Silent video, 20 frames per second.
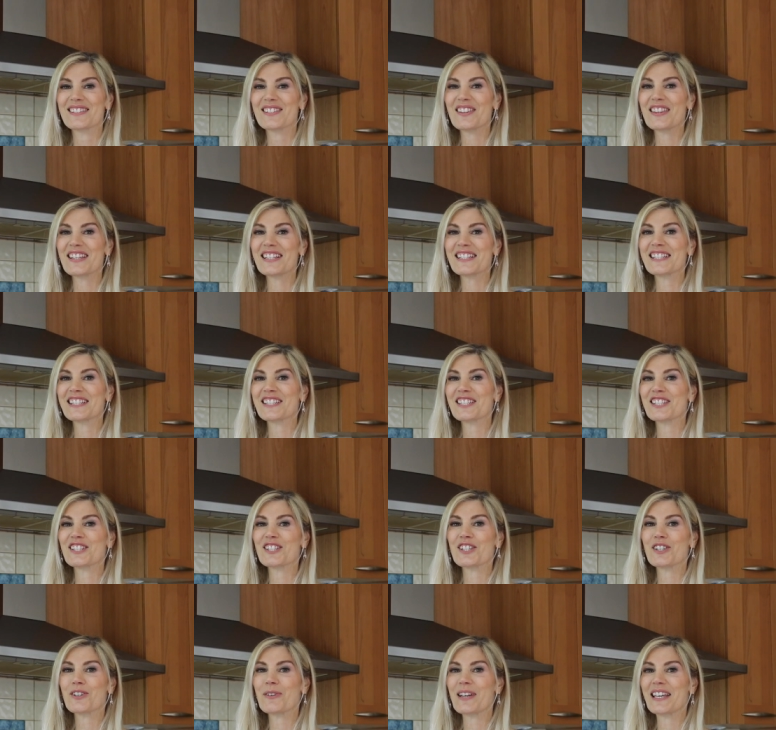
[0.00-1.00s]
So this is
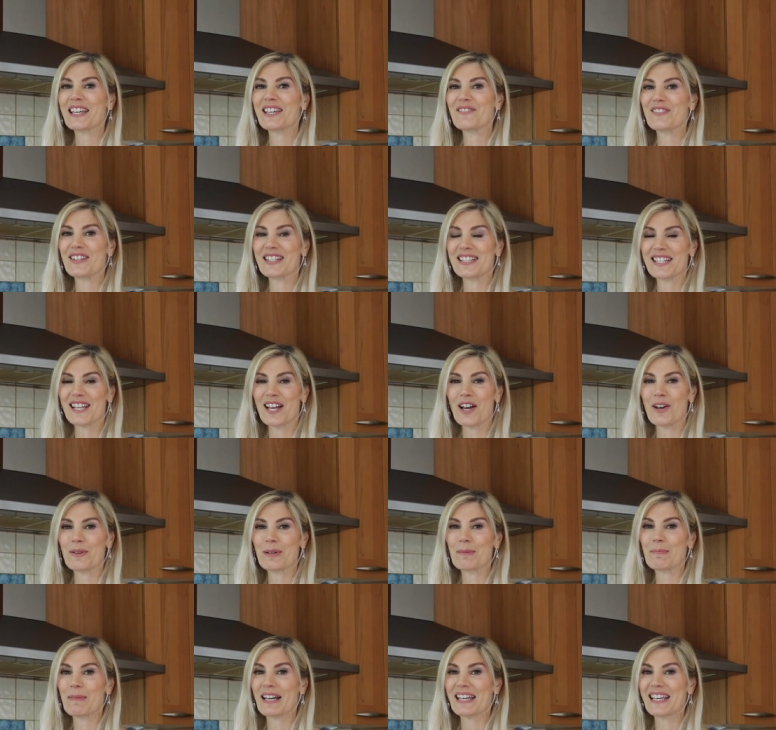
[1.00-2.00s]
just a quickie video
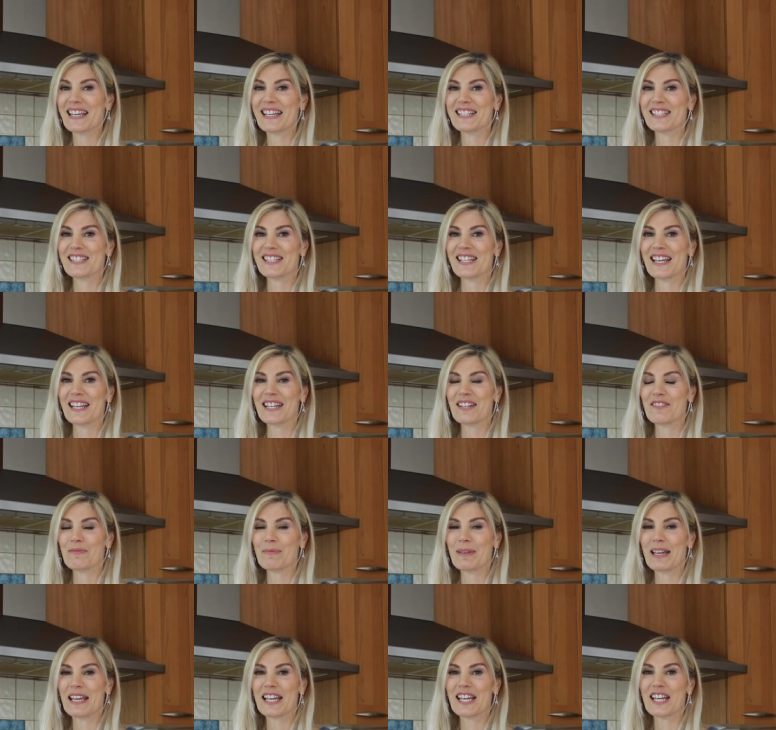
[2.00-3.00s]
in my kitchen of
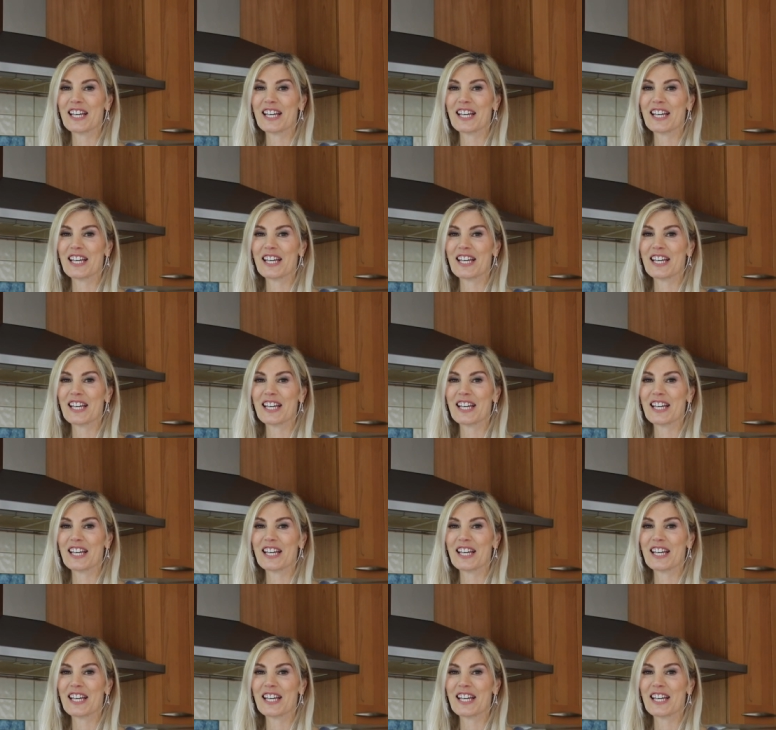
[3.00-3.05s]
me